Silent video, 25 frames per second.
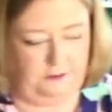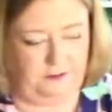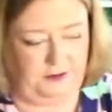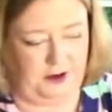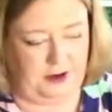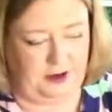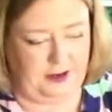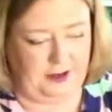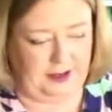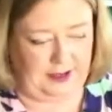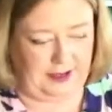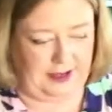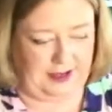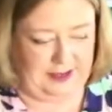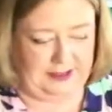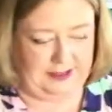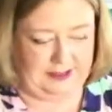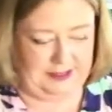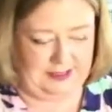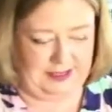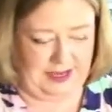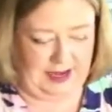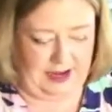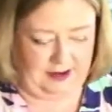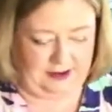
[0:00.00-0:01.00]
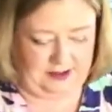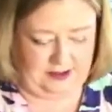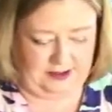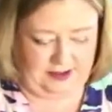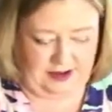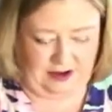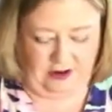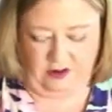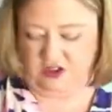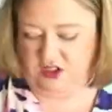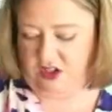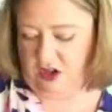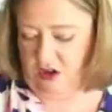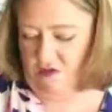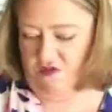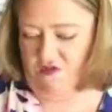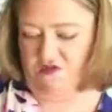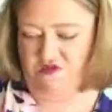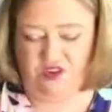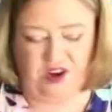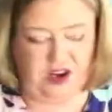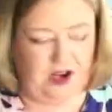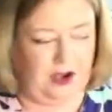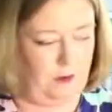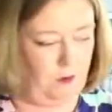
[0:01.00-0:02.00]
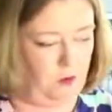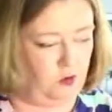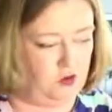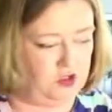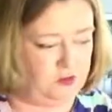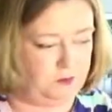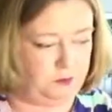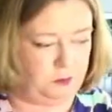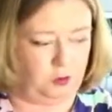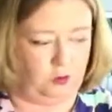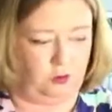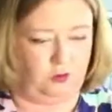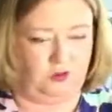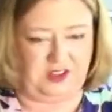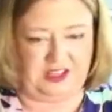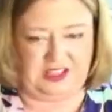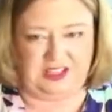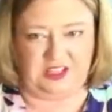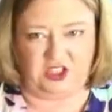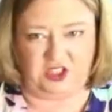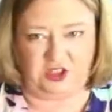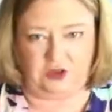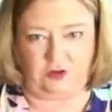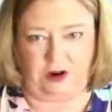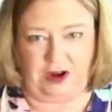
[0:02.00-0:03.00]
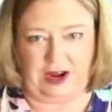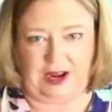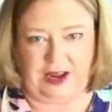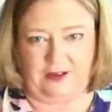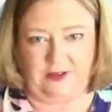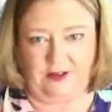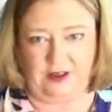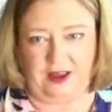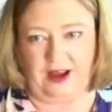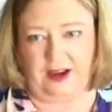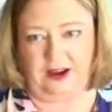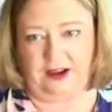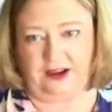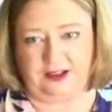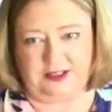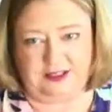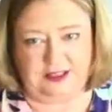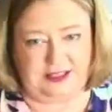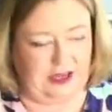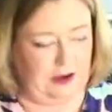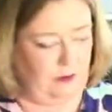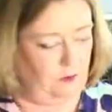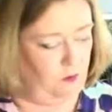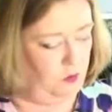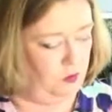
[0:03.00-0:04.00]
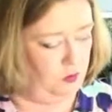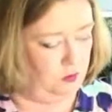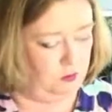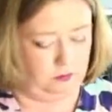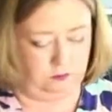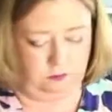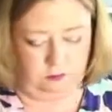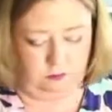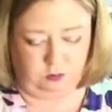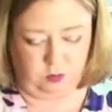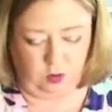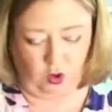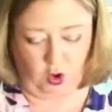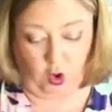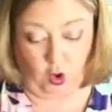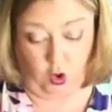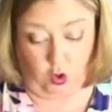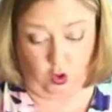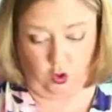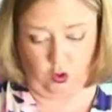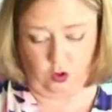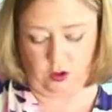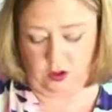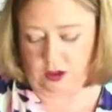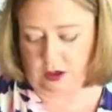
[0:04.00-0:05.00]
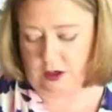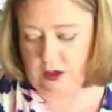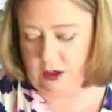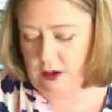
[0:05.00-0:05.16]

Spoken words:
filling is set. Now, I don't really want to pour this straight in there because it will cook.